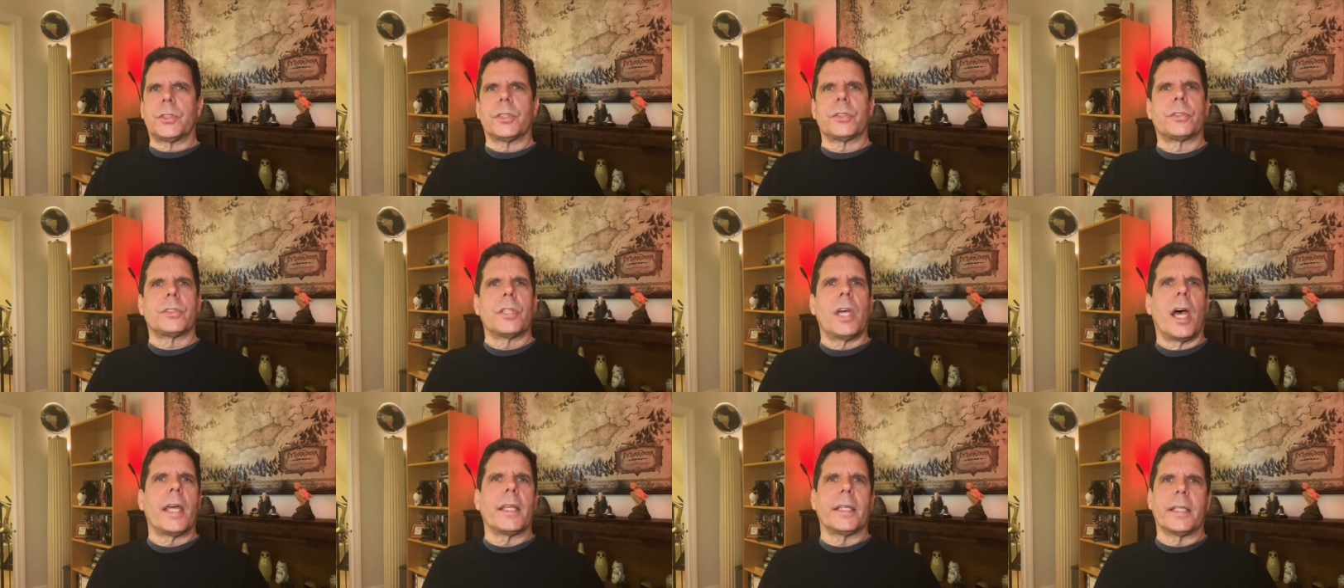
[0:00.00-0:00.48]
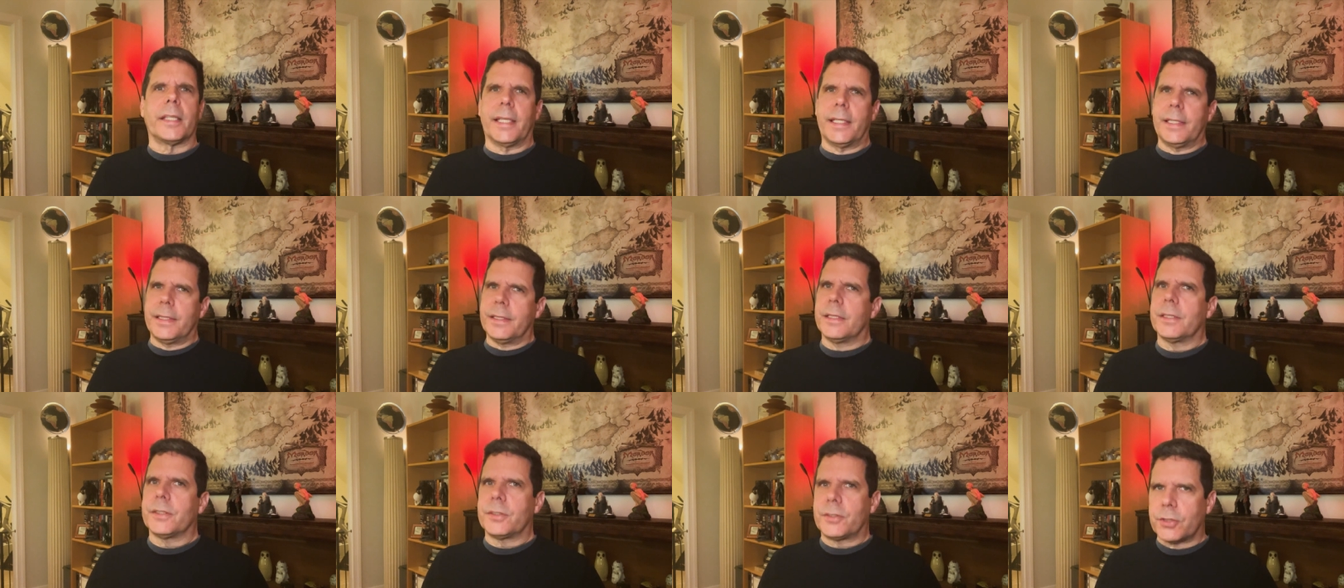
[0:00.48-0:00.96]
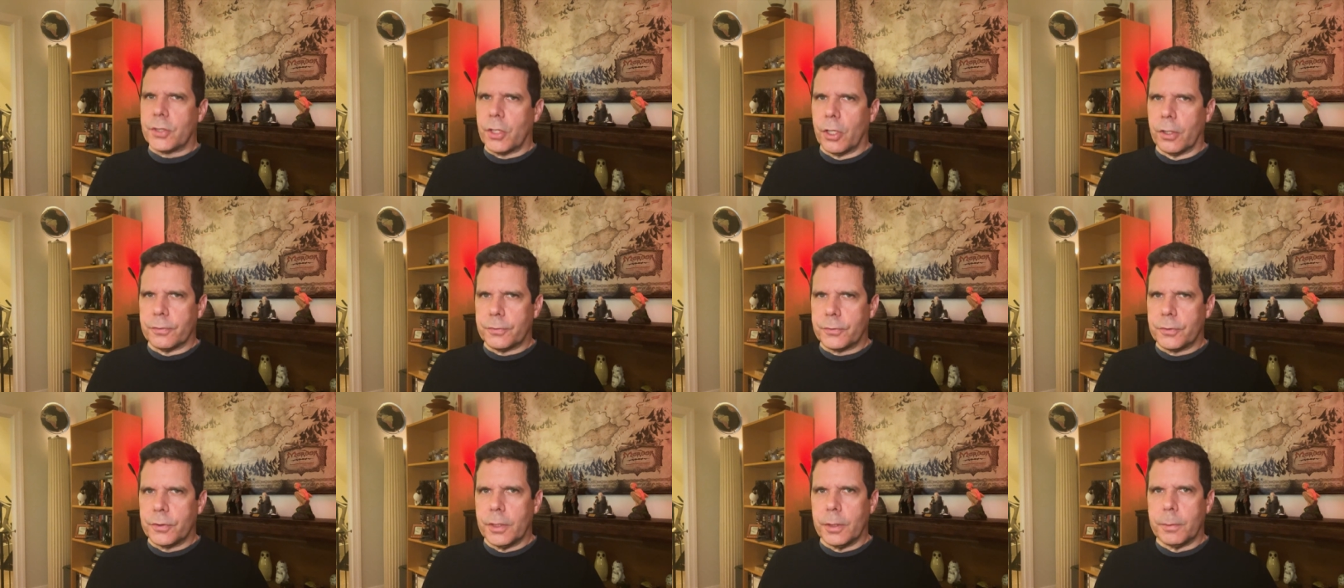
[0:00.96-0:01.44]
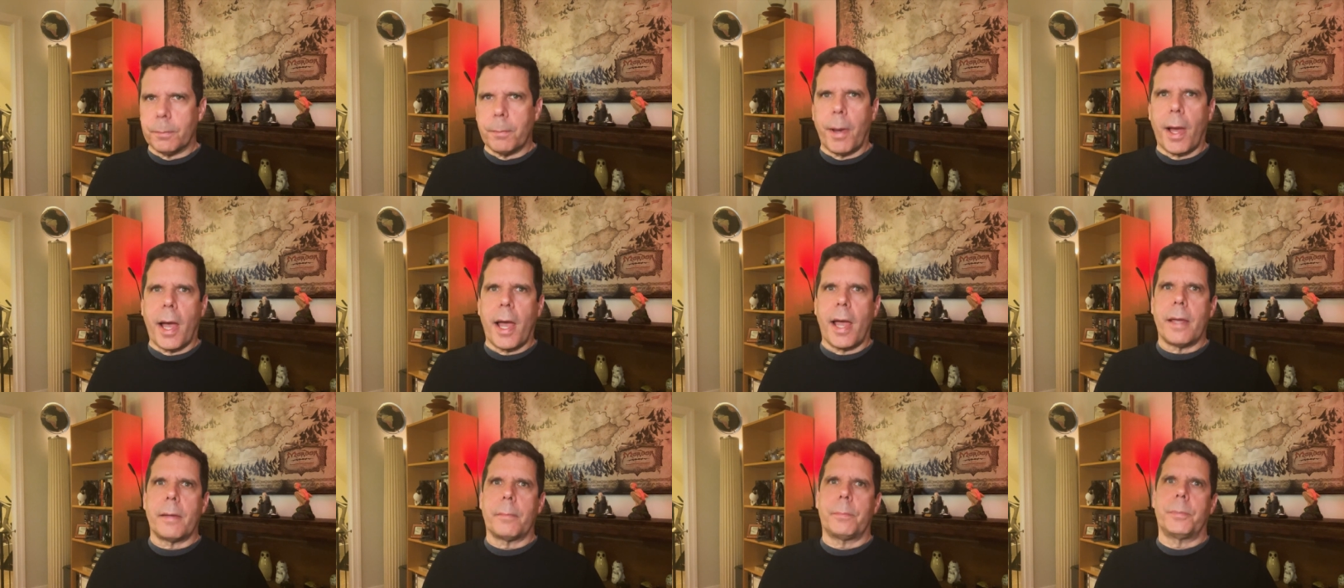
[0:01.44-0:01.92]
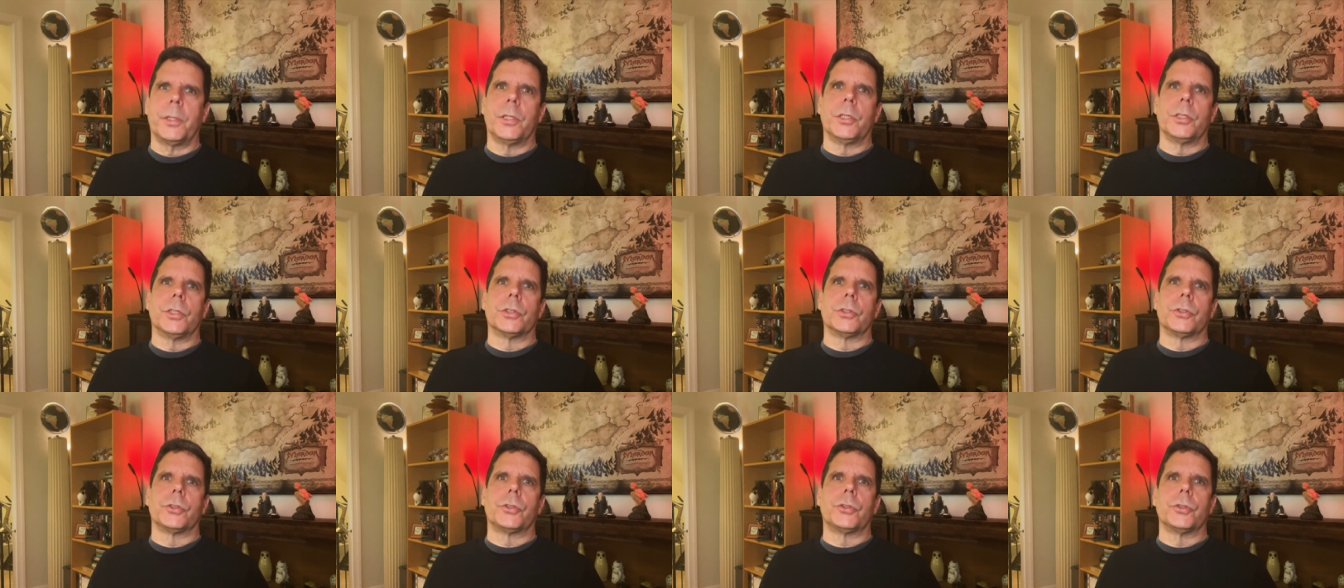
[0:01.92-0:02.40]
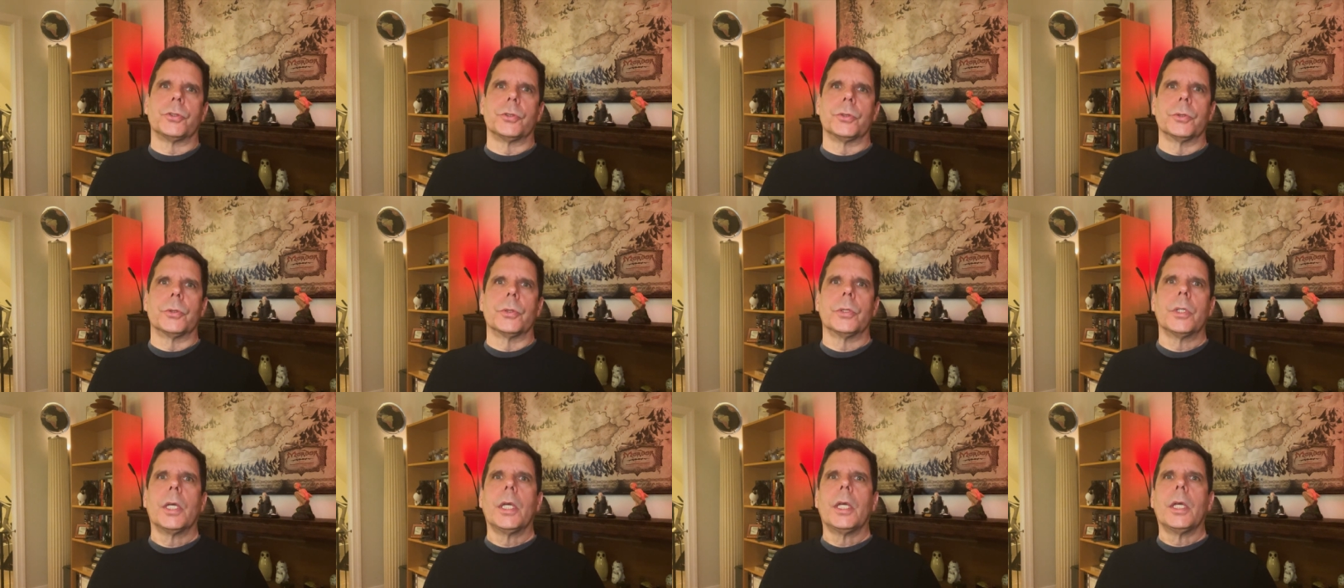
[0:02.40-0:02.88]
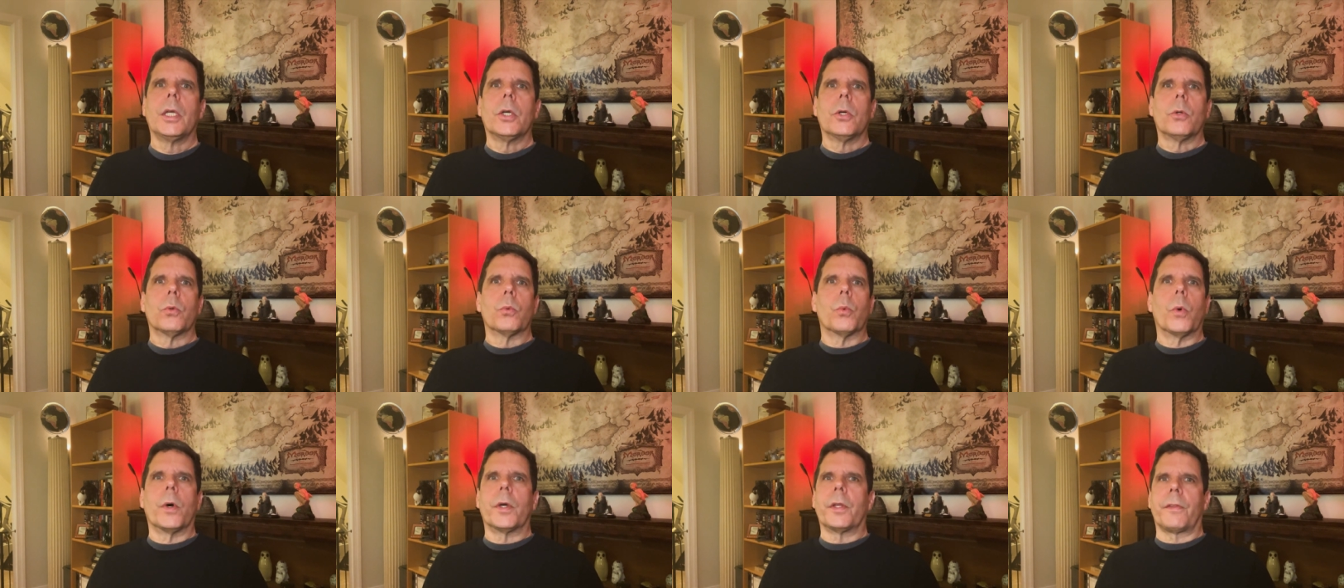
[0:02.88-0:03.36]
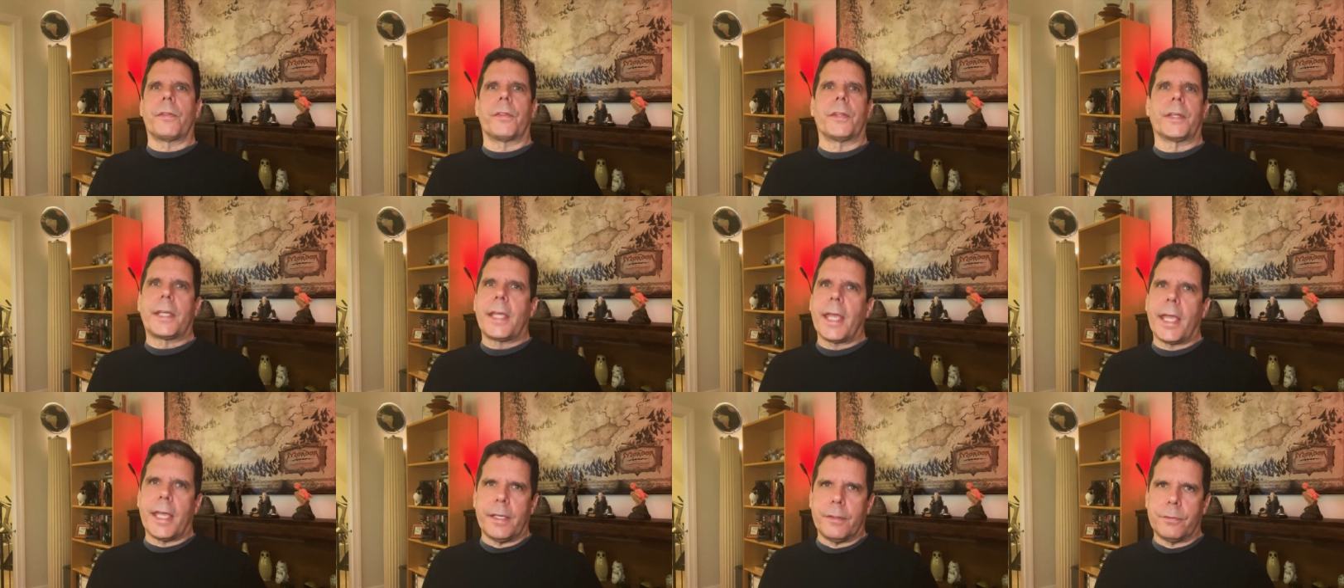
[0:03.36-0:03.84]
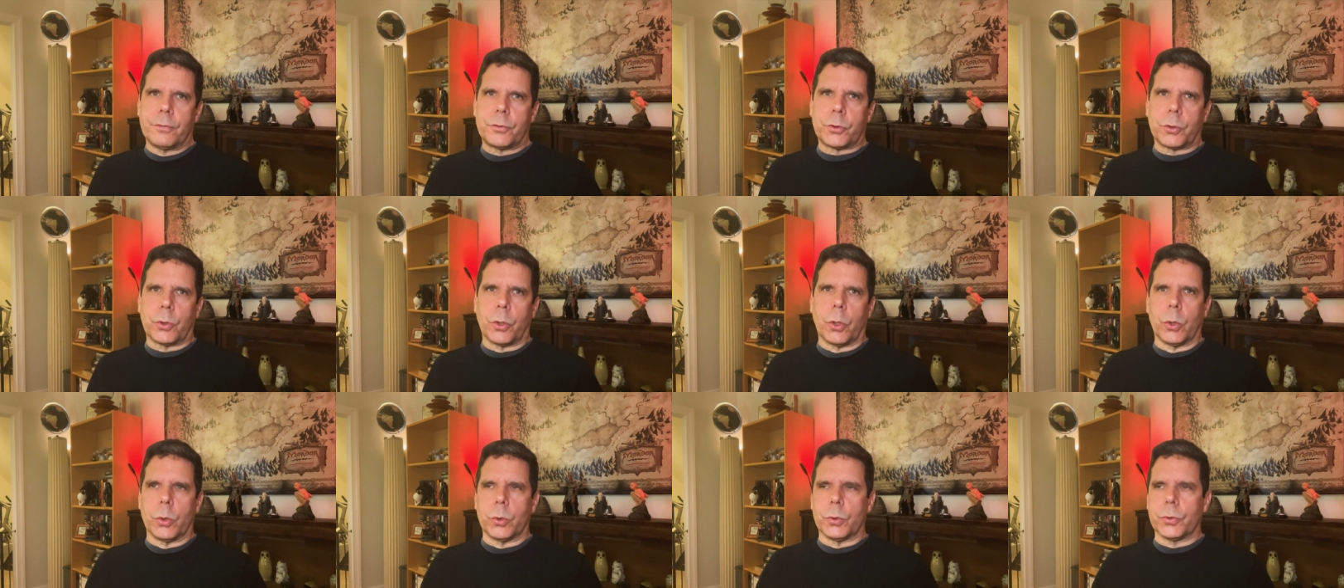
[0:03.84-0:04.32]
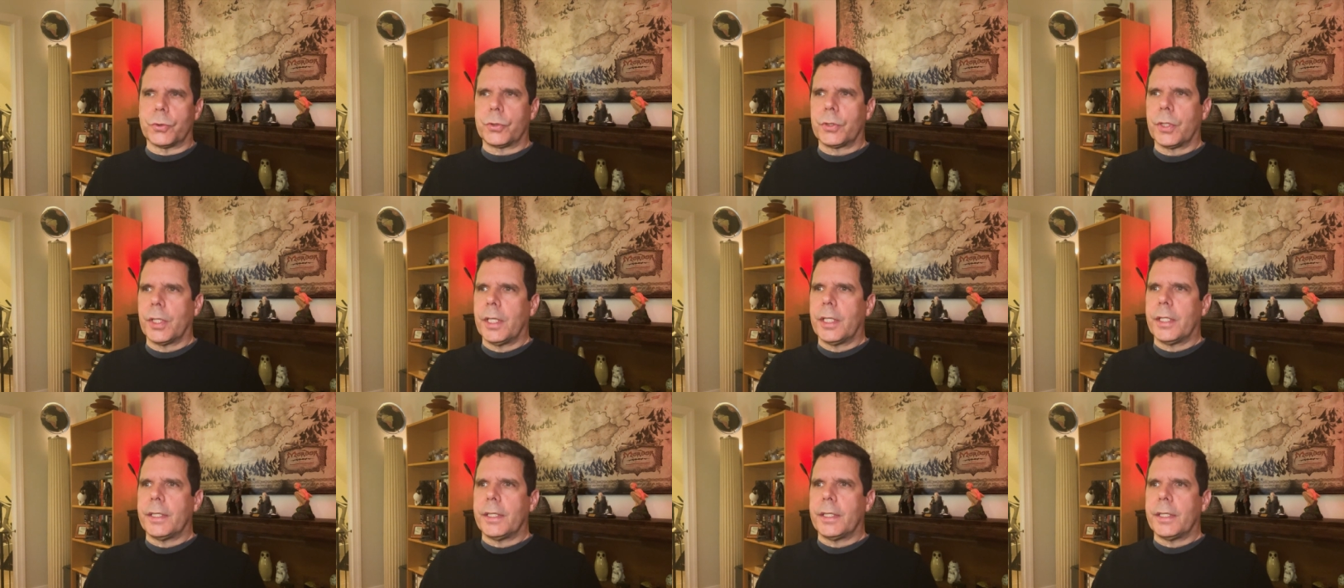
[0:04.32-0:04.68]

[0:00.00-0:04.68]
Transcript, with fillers: does not lend itself, in my opinion, to one of the cave trolls.